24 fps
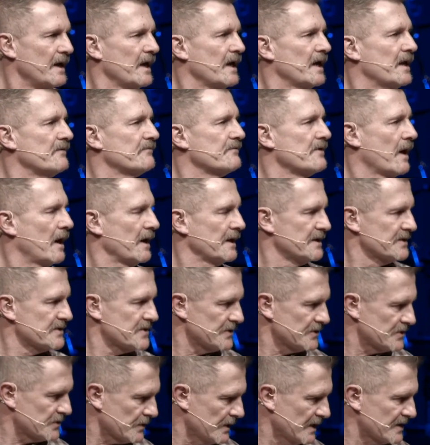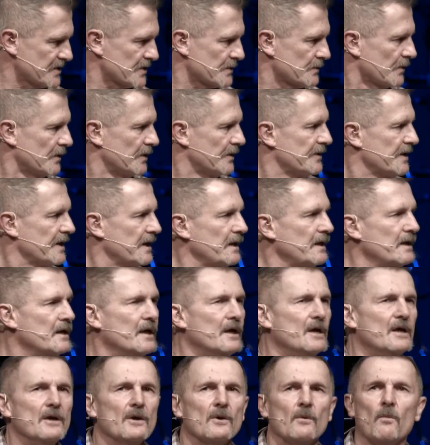And if God isn't trustworthy,
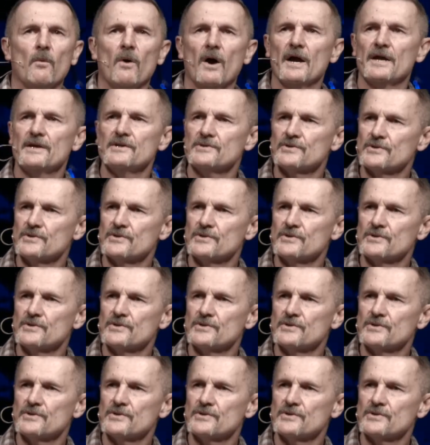why